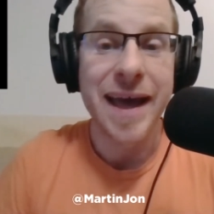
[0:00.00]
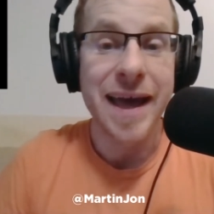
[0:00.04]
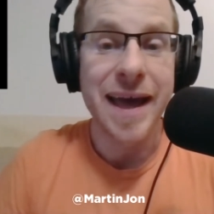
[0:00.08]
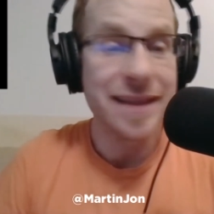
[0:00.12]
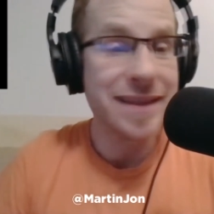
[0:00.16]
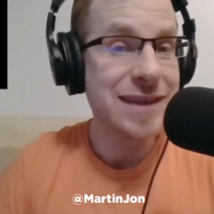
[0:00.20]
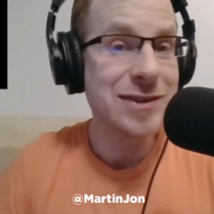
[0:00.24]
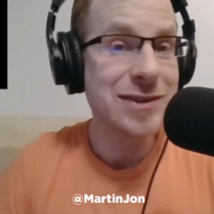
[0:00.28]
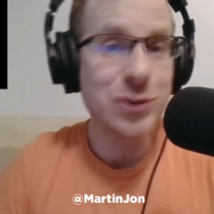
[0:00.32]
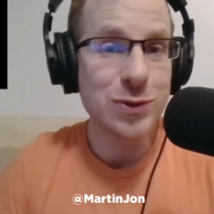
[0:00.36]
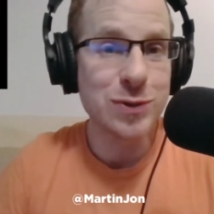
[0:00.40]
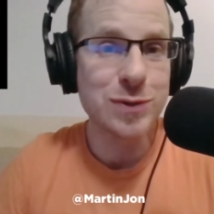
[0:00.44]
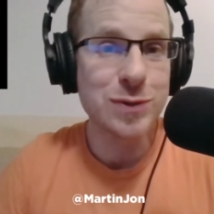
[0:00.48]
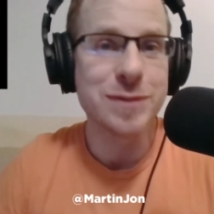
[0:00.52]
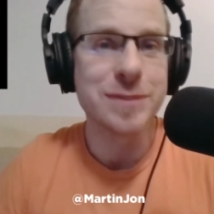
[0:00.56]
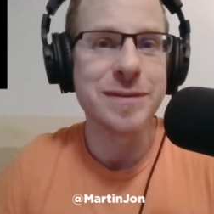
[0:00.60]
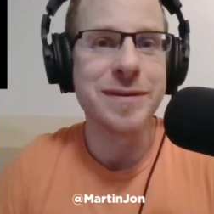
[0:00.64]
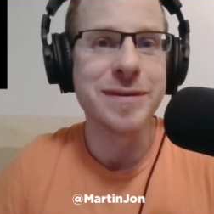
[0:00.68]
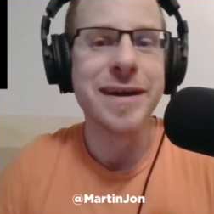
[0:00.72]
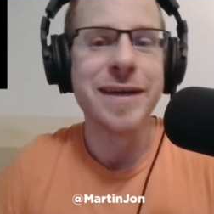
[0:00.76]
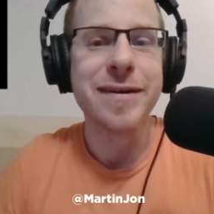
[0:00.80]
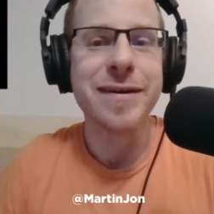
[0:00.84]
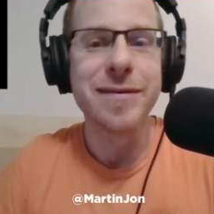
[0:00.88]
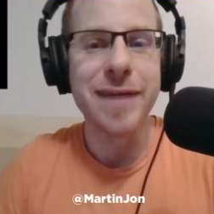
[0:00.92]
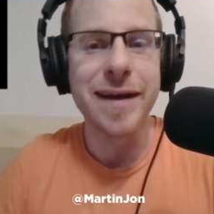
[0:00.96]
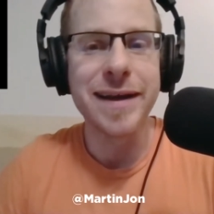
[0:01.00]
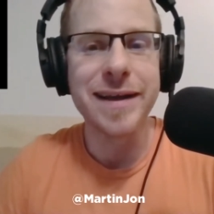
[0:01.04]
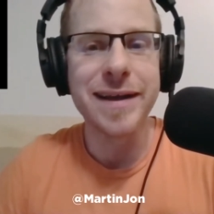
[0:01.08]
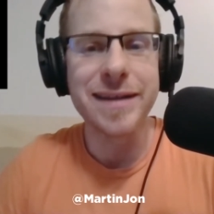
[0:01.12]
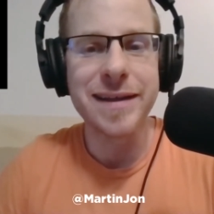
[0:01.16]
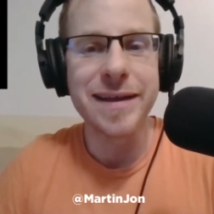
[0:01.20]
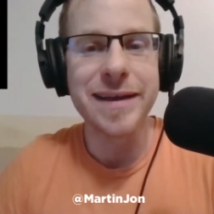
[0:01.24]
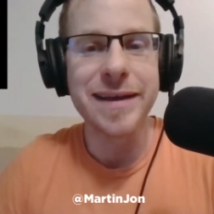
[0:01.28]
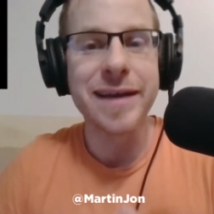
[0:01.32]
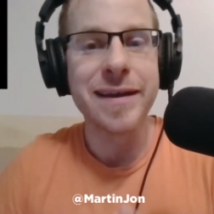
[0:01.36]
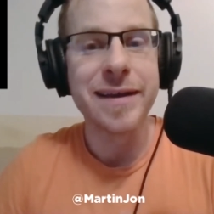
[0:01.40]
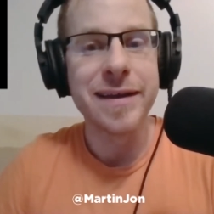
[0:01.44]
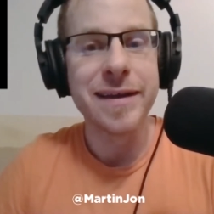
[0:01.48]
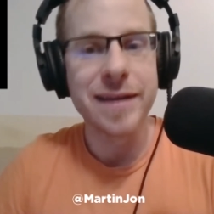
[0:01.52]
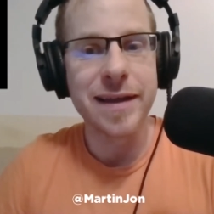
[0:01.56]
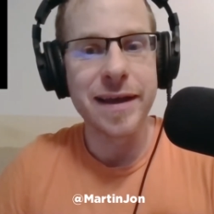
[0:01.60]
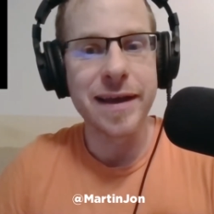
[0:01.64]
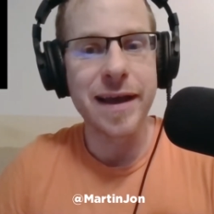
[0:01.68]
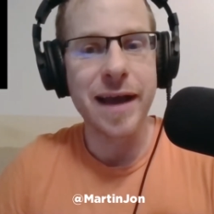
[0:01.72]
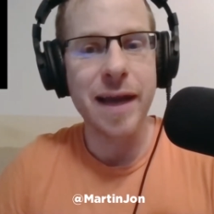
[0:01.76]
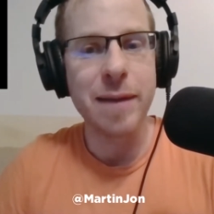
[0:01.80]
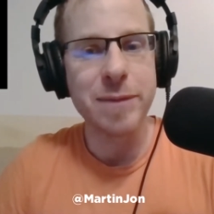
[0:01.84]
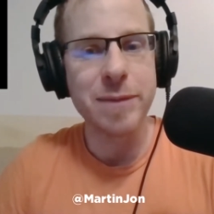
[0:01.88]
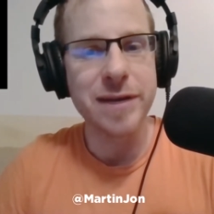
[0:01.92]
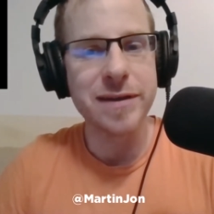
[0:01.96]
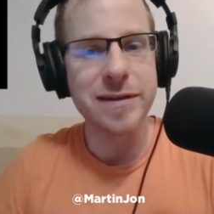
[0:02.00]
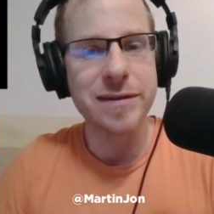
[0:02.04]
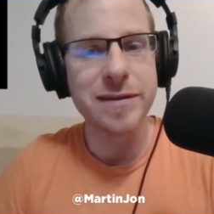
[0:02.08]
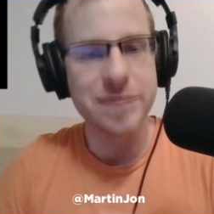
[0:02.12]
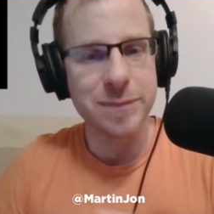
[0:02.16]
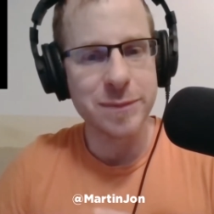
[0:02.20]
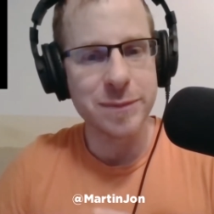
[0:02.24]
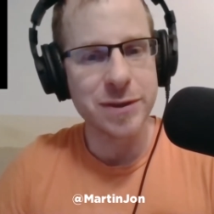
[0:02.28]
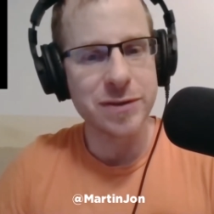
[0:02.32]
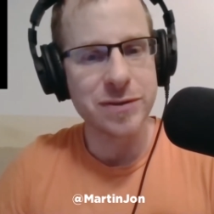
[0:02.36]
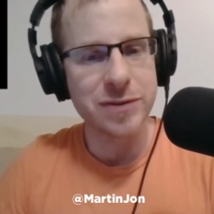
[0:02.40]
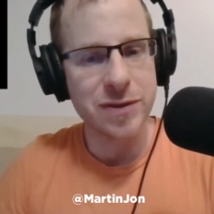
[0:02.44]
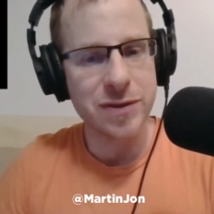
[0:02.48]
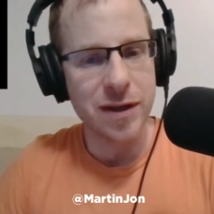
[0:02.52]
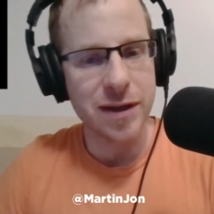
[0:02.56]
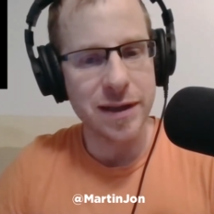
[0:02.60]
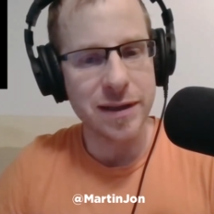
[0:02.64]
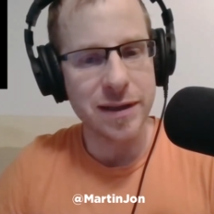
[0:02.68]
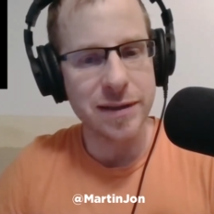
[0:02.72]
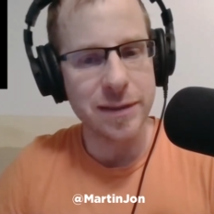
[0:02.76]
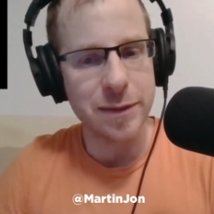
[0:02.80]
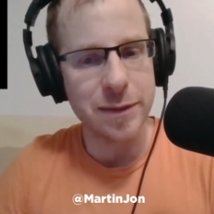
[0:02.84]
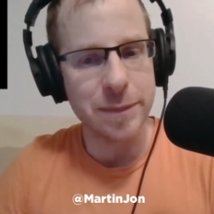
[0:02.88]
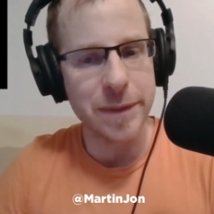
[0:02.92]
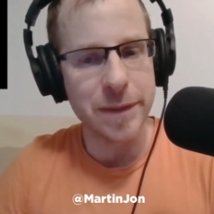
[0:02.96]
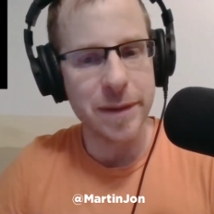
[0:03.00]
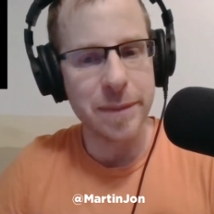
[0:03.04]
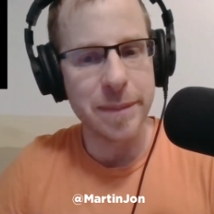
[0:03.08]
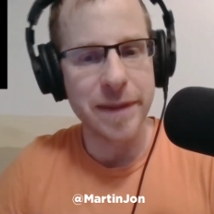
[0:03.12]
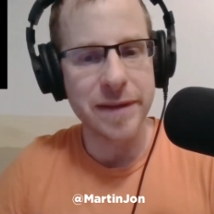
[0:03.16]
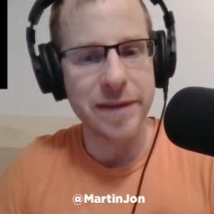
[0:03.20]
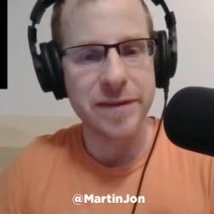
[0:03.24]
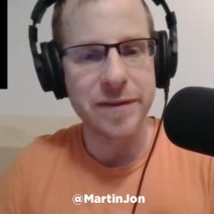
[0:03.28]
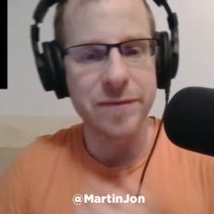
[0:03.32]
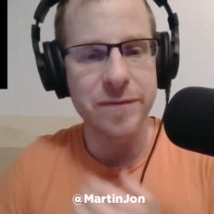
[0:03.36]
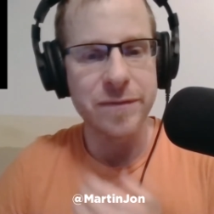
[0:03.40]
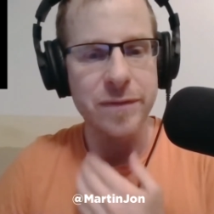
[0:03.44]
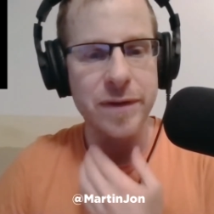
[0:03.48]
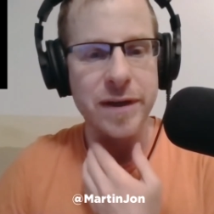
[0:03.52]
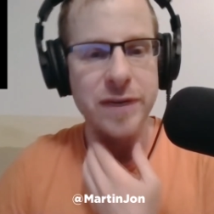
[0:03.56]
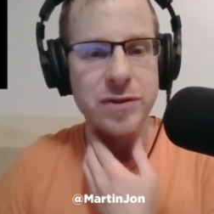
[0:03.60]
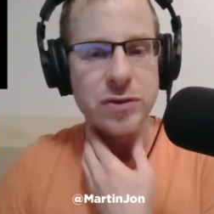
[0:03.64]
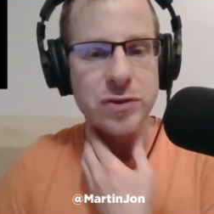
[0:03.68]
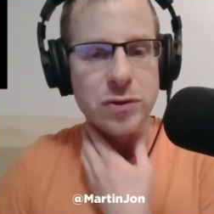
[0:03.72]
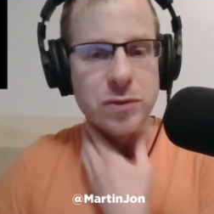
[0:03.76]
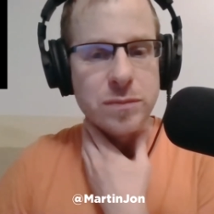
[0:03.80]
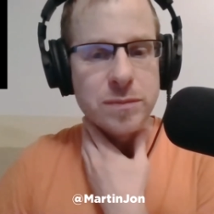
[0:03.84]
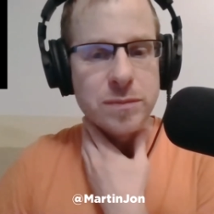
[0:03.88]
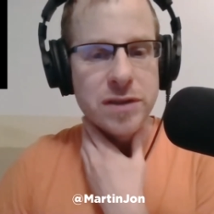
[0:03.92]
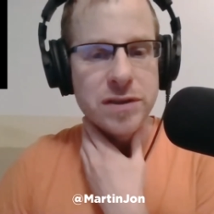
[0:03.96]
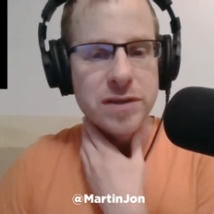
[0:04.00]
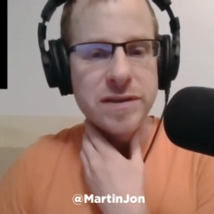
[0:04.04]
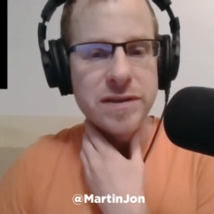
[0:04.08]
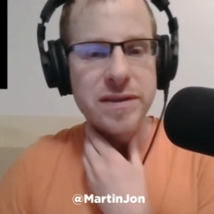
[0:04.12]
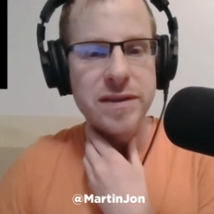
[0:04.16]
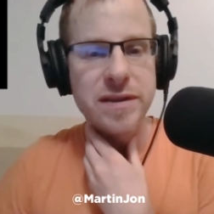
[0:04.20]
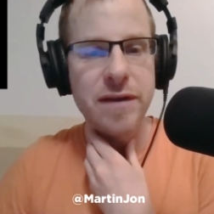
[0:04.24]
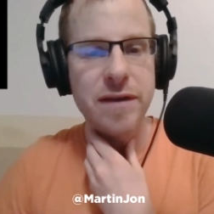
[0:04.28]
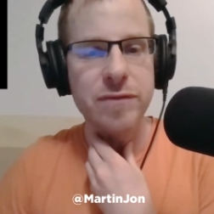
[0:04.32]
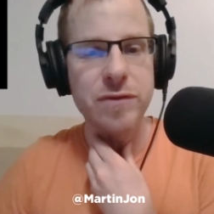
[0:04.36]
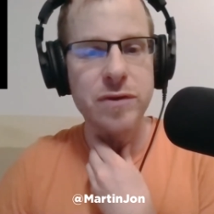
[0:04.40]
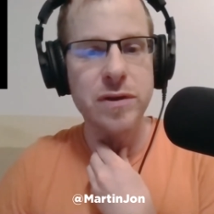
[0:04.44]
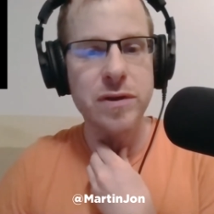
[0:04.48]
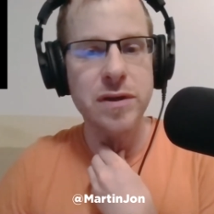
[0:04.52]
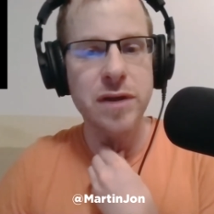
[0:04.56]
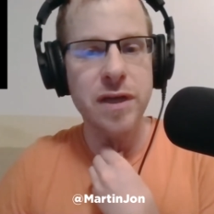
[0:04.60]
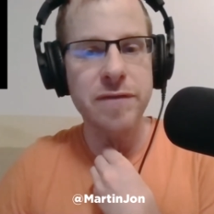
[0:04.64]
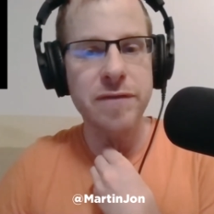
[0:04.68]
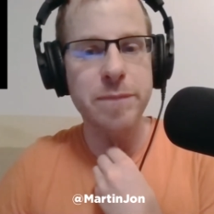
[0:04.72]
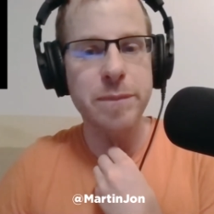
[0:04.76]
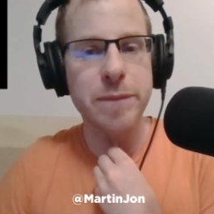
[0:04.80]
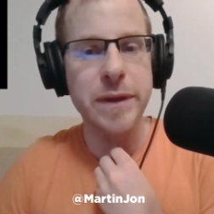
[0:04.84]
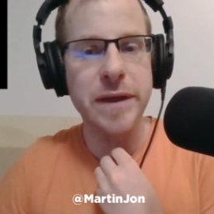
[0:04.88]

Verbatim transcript: And that's true, right? Like I'm gonna talk a little bit about the phrase too much is never enough,